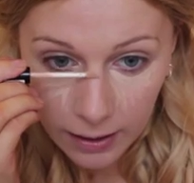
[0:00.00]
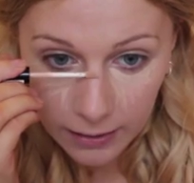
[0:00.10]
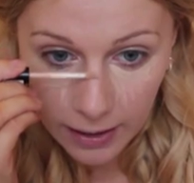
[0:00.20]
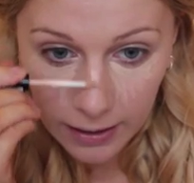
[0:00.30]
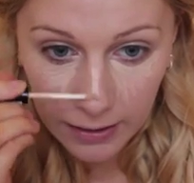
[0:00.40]

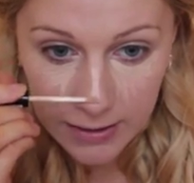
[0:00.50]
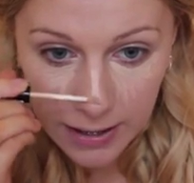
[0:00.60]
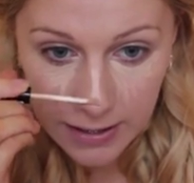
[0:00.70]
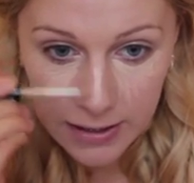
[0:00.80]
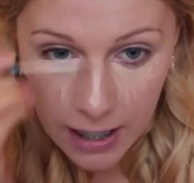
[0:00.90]
And then I
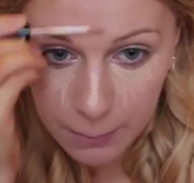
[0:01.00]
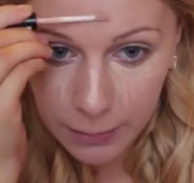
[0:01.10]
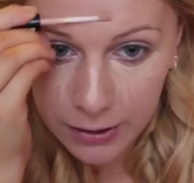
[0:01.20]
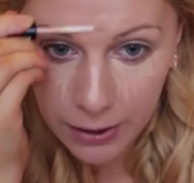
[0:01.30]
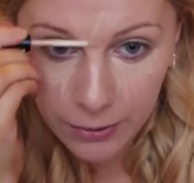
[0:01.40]
take it down
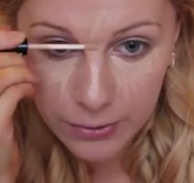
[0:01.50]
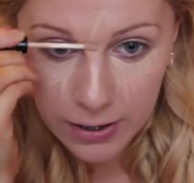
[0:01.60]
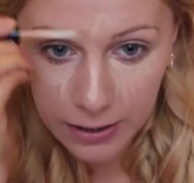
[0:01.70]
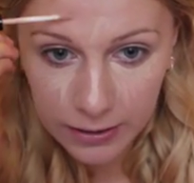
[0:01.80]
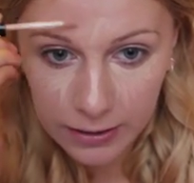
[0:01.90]
my
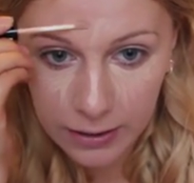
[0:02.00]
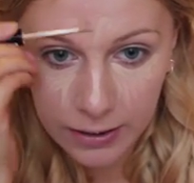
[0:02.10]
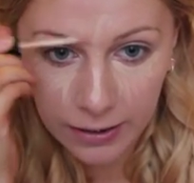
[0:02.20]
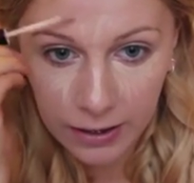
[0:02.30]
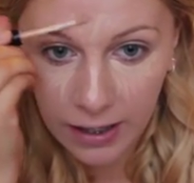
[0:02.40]
nose and in
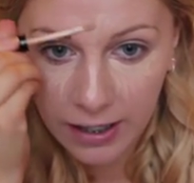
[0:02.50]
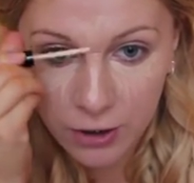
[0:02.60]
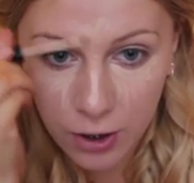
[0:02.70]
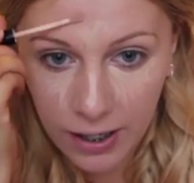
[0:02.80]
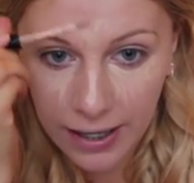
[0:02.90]
another like
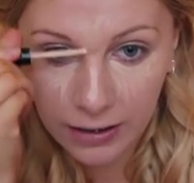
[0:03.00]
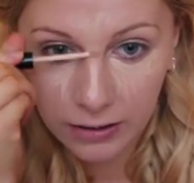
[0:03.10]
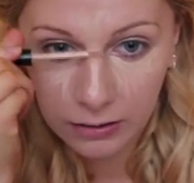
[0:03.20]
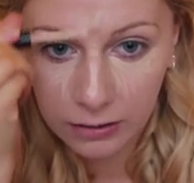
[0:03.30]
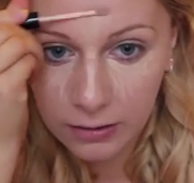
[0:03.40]

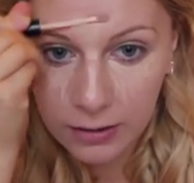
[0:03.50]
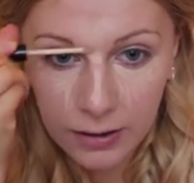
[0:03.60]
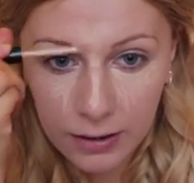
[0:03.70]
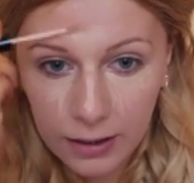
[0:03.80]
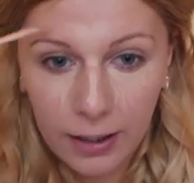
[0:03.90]
triangle
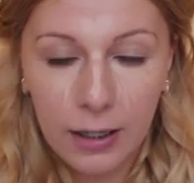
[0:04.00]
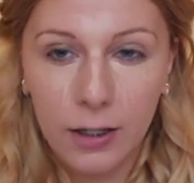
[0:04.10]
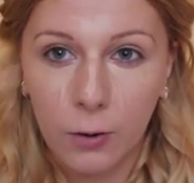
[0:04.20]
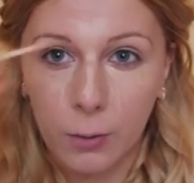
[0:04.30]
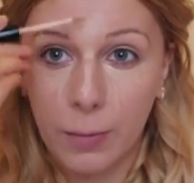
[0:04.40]

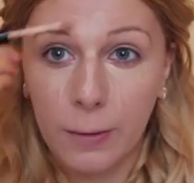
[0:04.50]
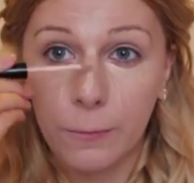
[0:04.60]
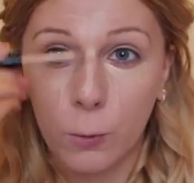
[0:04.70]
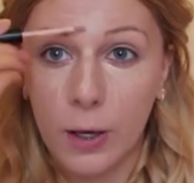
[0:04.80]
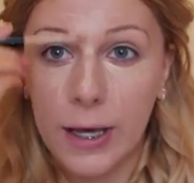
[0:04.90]
like on my
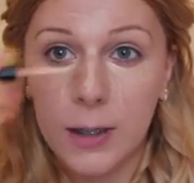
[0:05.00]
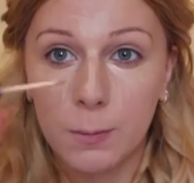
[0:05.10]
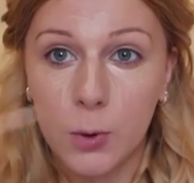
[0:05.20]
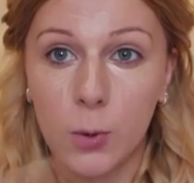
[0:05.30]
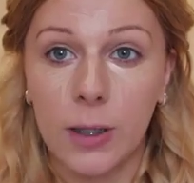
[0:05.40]
forehead
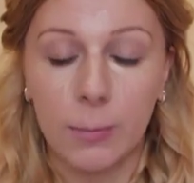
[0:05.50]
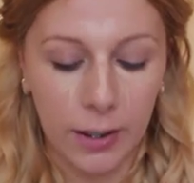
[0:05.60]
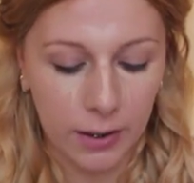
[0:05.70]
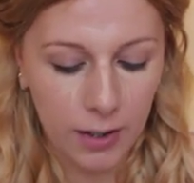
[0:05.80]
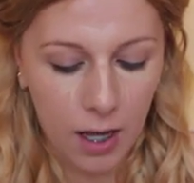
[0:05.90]
between
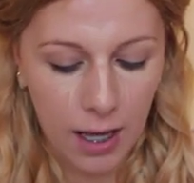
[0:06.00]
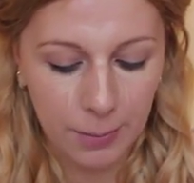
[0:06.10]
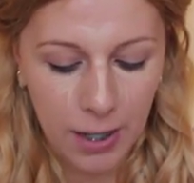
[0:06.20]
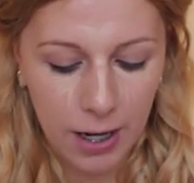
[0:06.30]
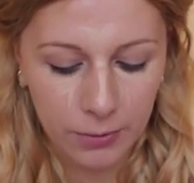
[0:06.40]
my
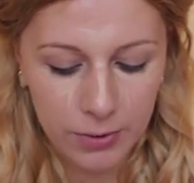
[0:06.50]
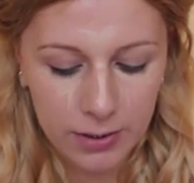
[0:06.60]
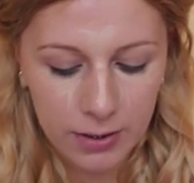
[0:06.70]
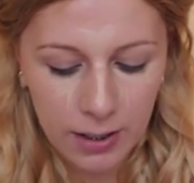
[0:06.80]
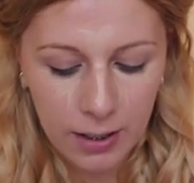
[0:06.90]

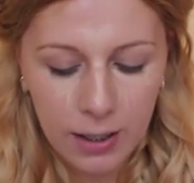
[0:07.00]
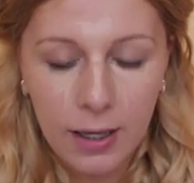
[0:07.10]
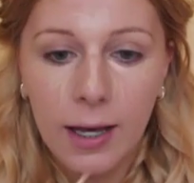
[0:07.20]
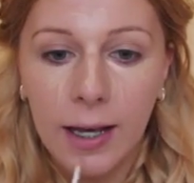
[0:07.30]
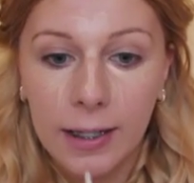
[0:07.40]
eyebrows.
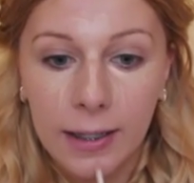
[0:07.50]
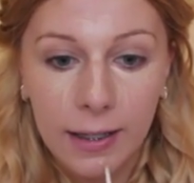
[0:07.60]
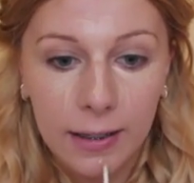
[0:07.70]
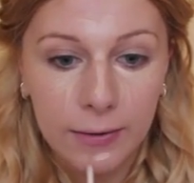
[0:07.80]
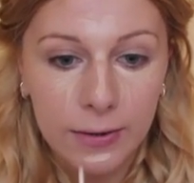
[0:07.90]
And
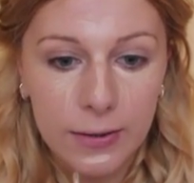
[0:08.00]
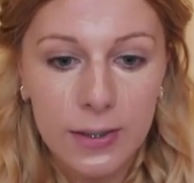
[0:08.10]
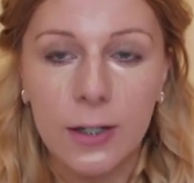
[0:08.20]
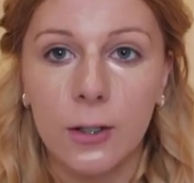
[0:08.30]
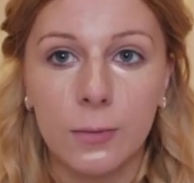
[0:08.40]
then I'll
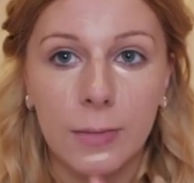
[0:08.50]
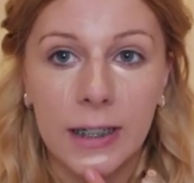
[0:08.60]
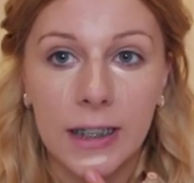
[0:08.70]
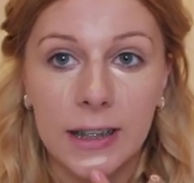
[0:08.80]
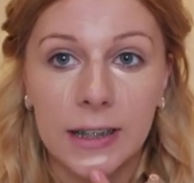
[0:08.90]
use it on
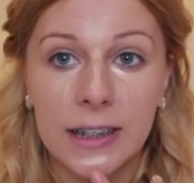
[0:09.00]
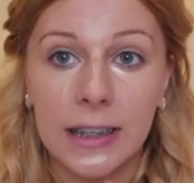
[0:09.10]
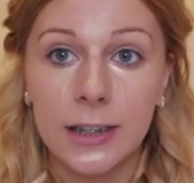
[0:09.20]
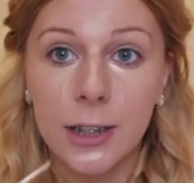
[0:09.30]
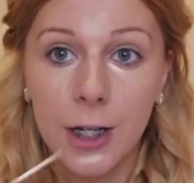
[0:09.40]
my
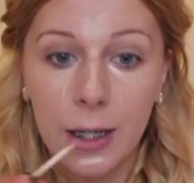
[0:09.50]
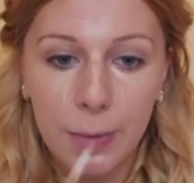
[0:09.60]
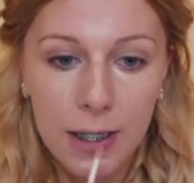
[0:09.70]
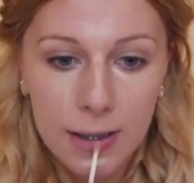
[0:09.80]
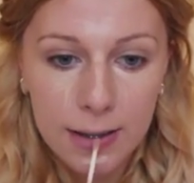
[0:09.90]
little chinny
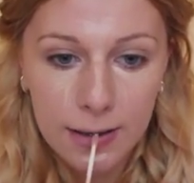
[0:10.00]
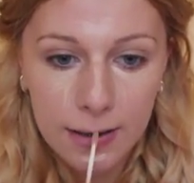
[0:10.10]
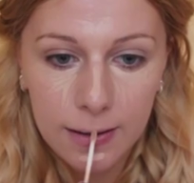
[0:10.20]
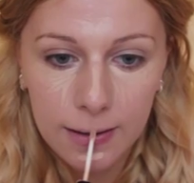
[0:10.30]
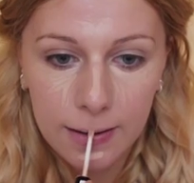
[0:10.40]
bit,
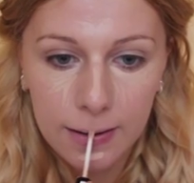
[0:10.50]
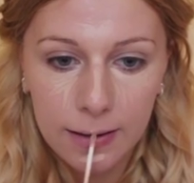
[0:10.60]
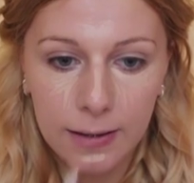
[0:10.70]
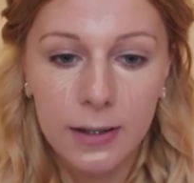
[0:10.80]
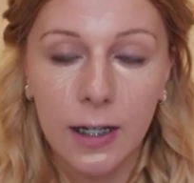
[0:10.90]

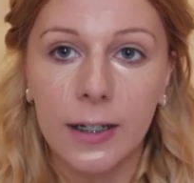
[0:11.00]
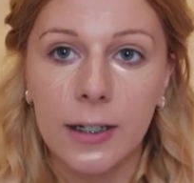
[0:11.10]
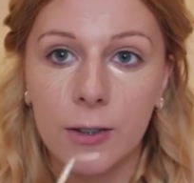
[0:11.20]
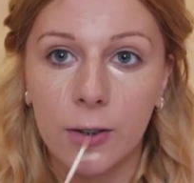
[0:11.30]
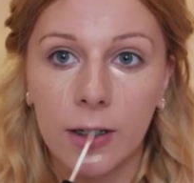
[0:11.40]
a
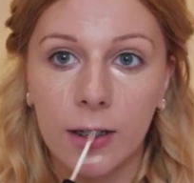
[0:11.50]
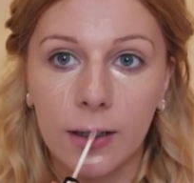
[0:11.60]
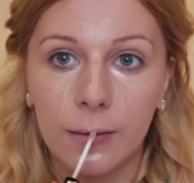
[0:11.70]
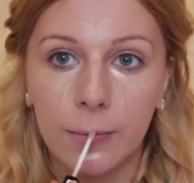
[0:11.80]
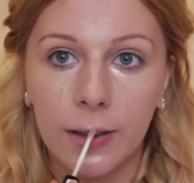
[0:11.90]
tiny dot in
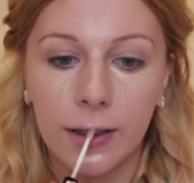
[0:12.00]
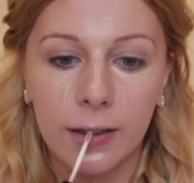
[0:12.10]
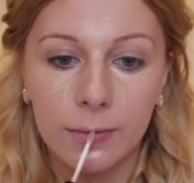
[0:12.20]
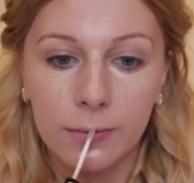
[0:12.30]
like my